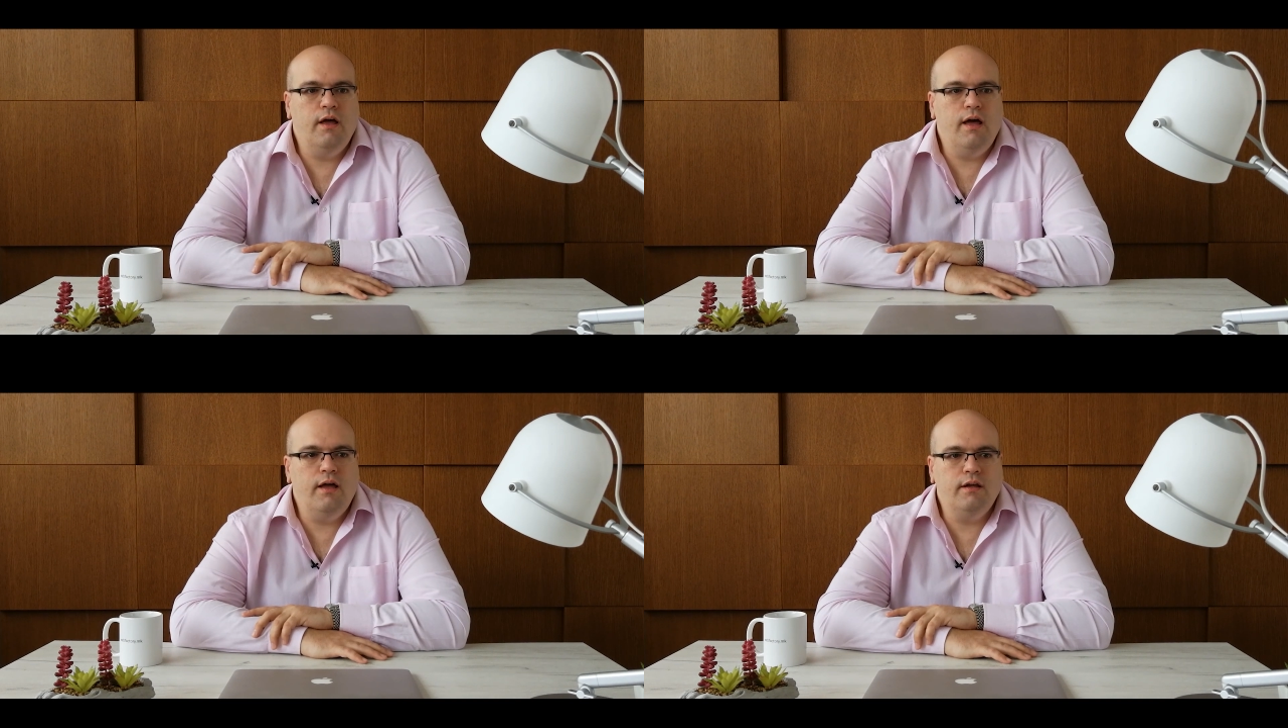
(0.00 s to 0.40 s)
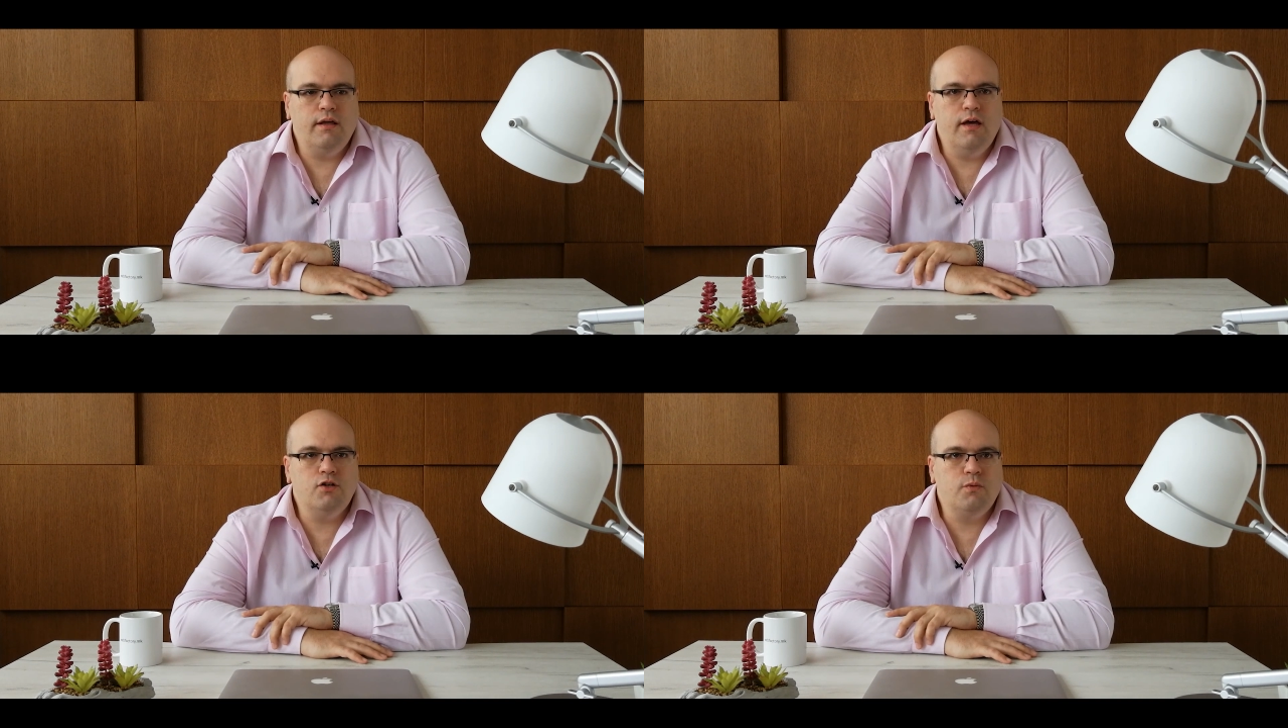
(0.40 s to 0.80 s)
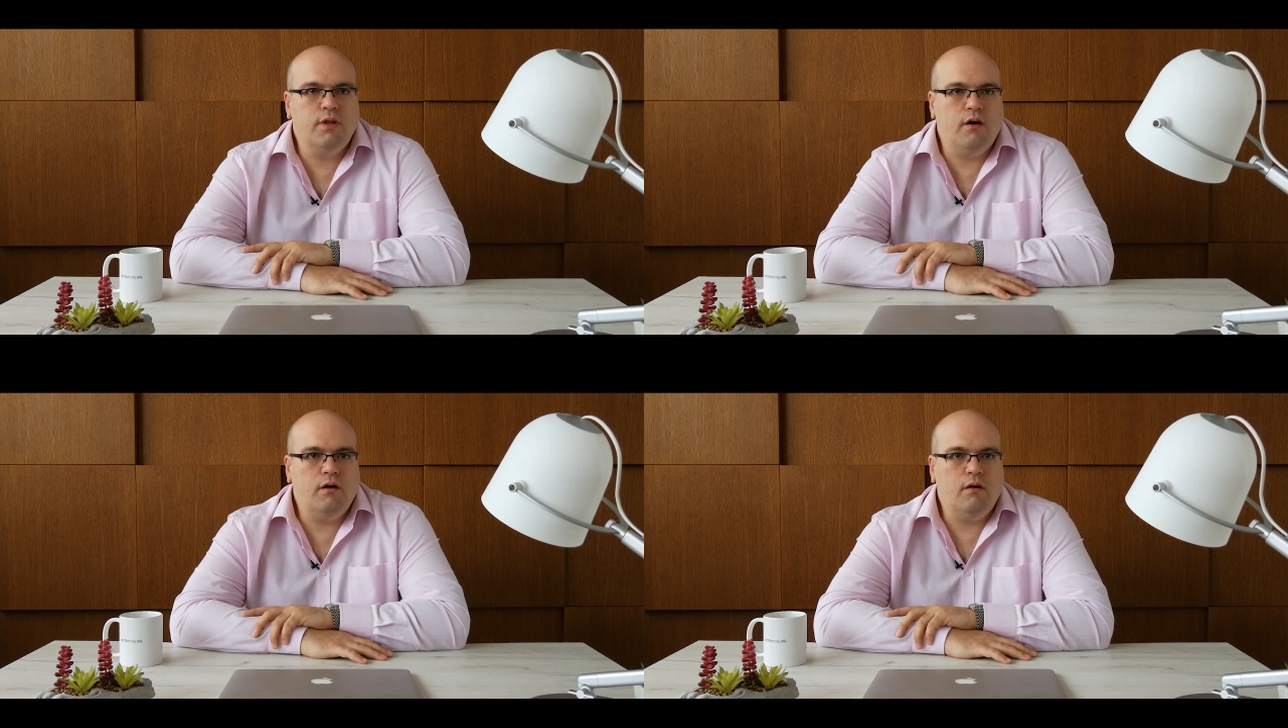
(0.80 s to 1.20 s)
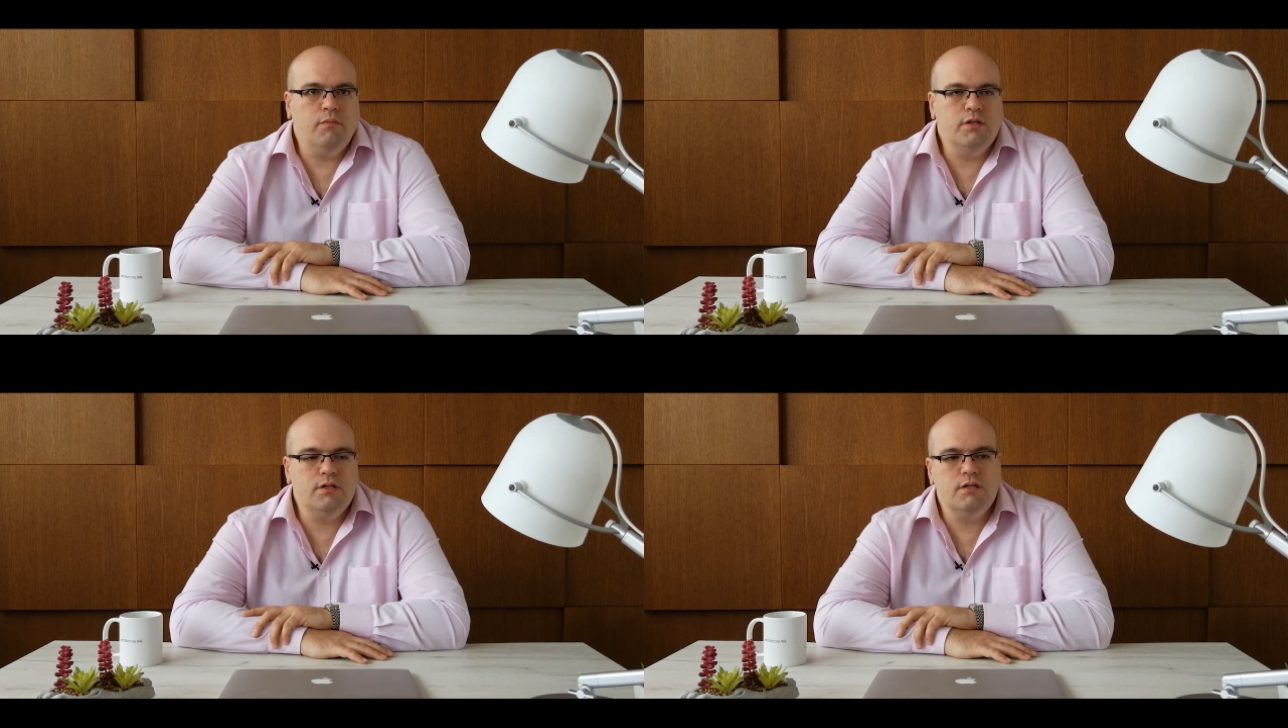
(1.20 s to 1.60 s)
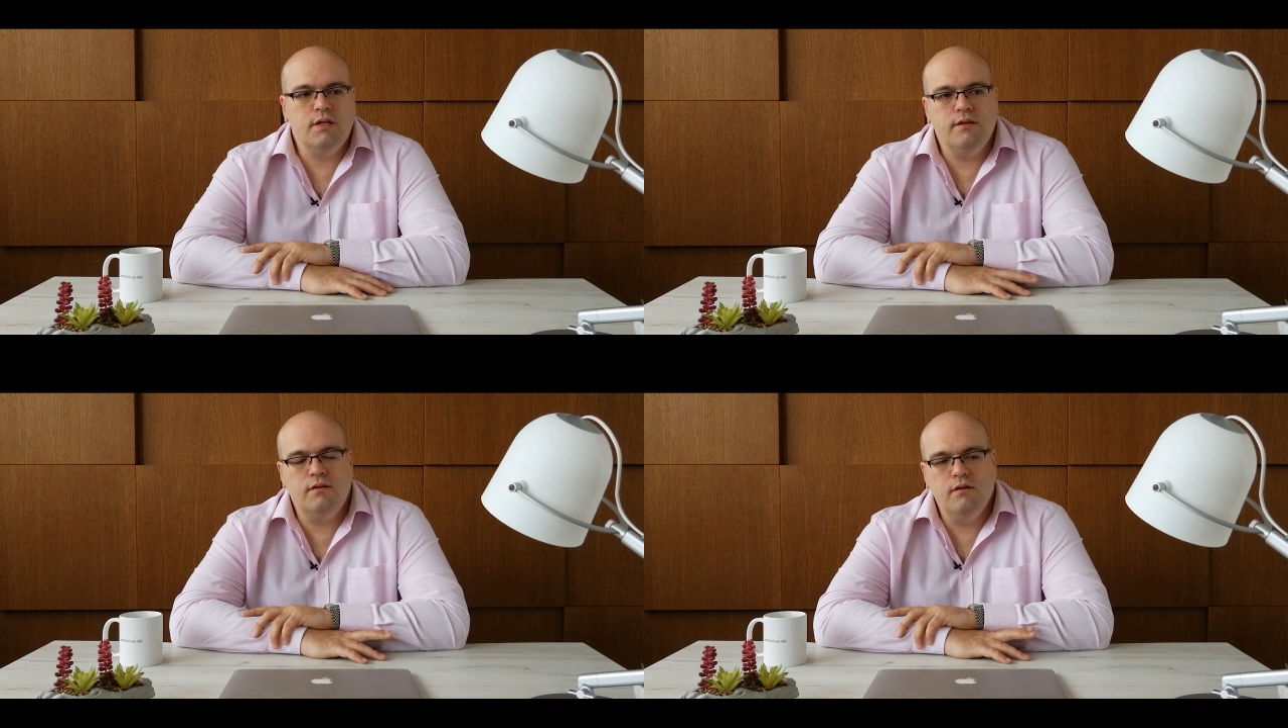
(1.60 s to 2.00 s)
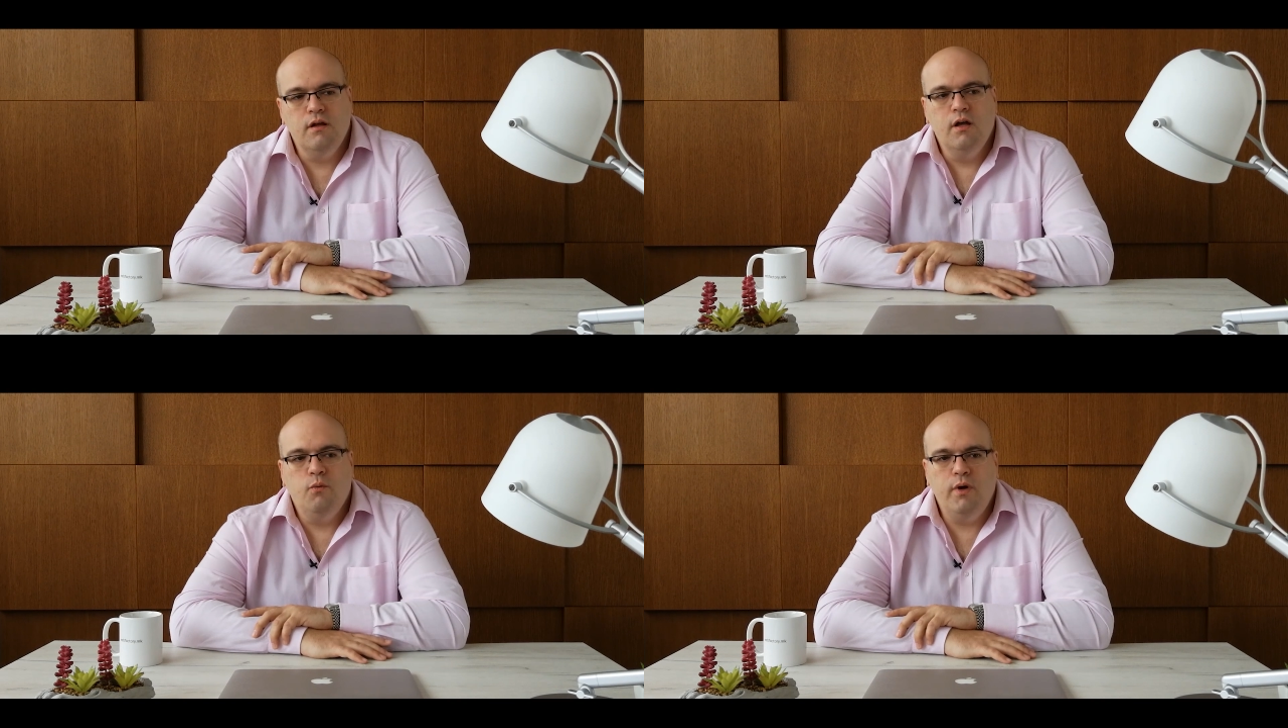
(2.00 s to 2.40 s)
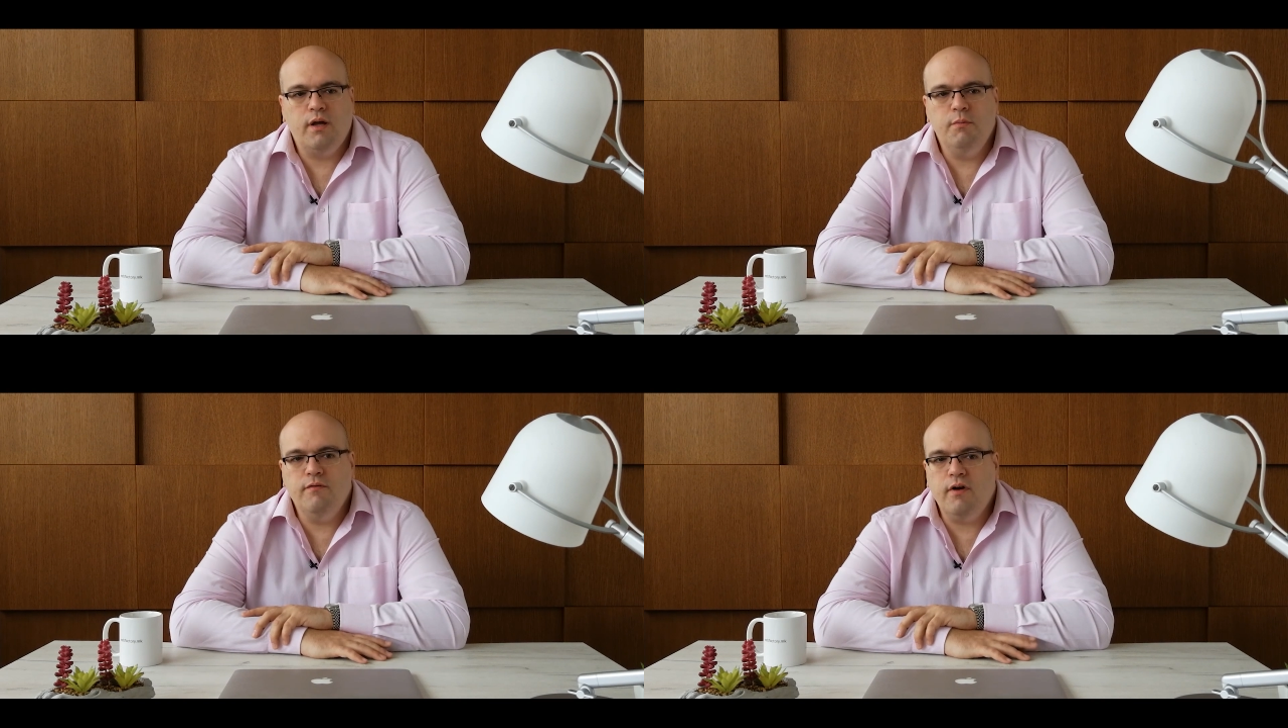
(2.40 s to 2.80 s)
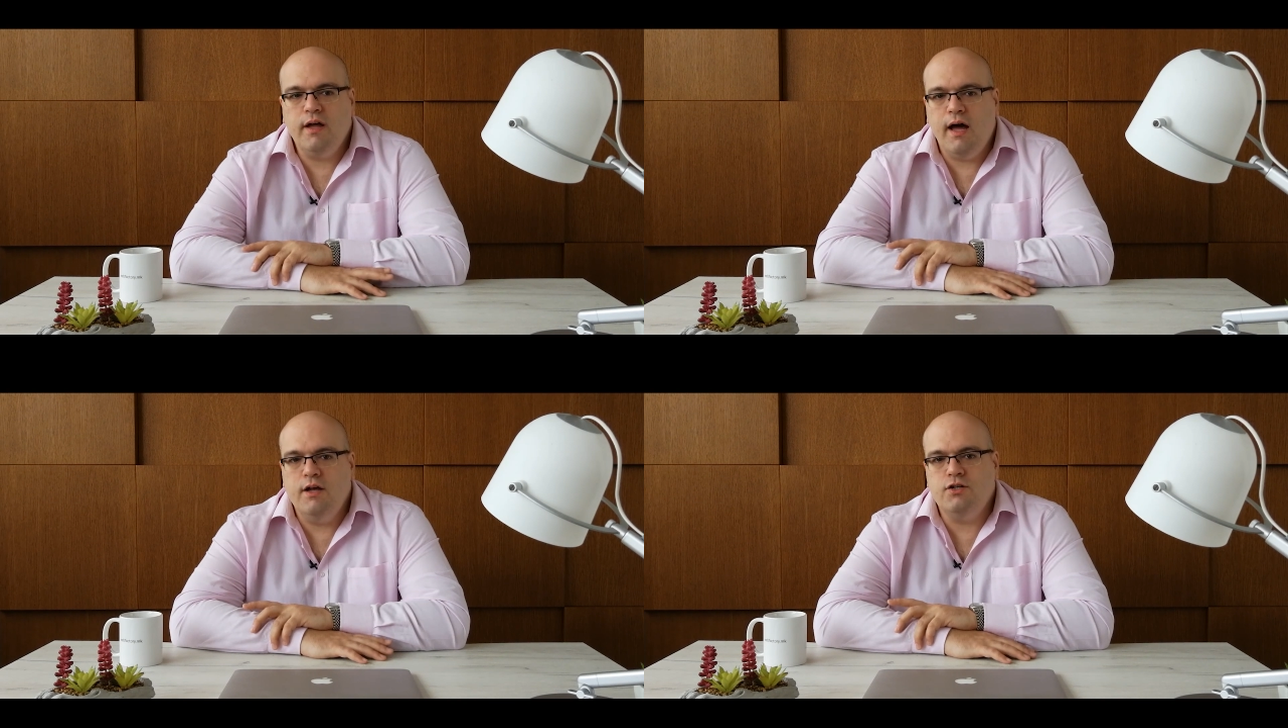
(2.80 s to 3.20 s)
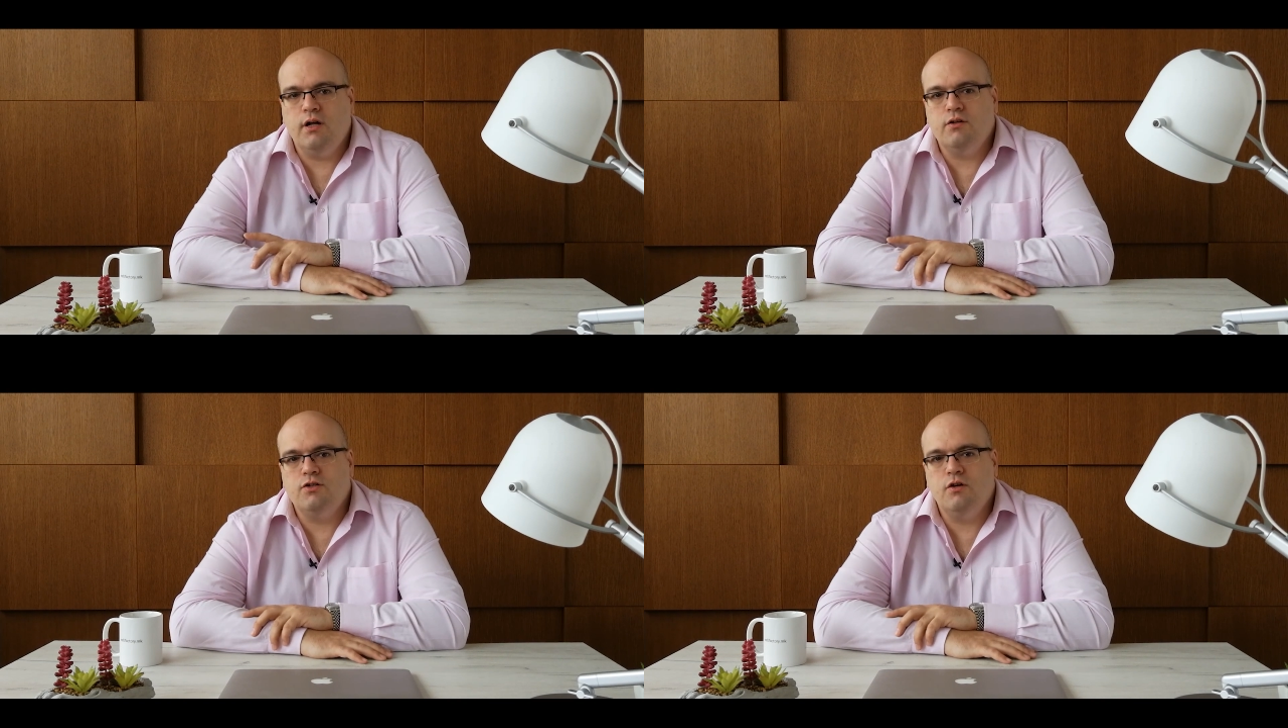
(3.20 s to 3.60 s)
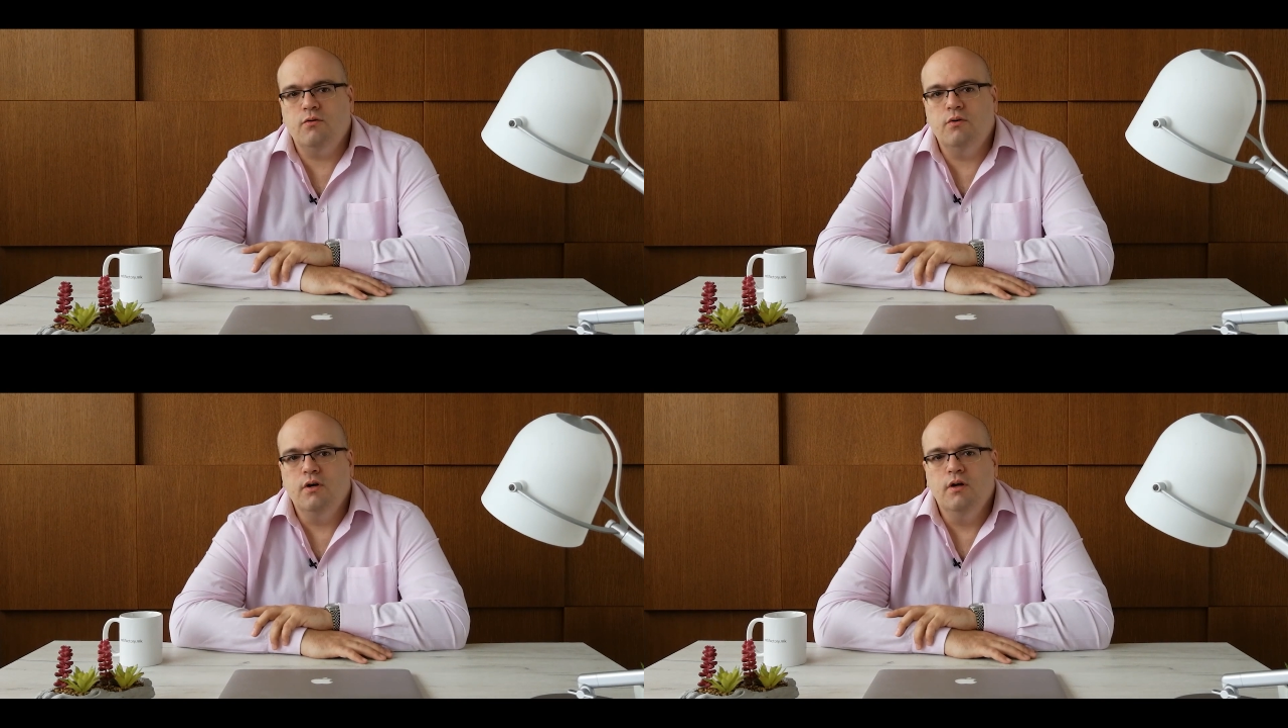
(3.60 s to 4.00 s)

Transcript: and engaged with our business, and we can be very agile. So